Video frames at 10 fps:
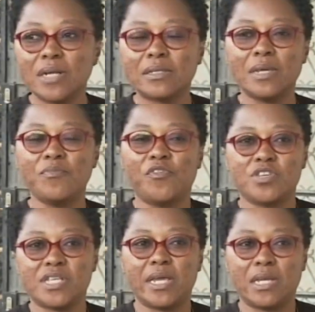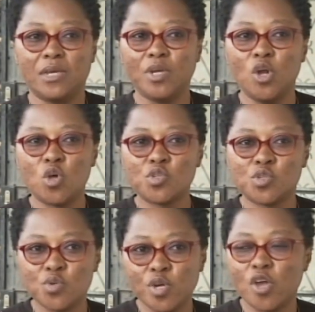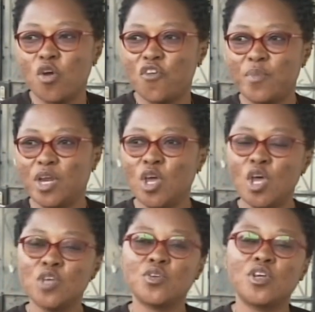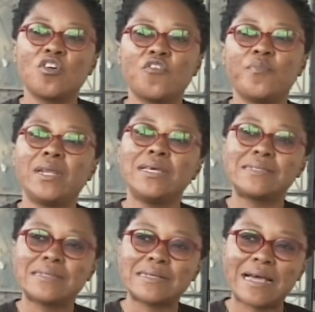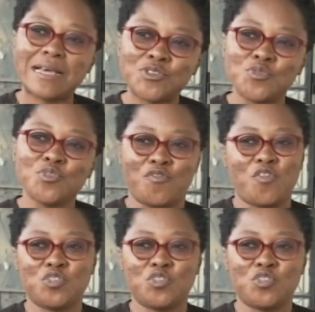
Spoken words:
theme for cycling belongs to the government, so the government has to give us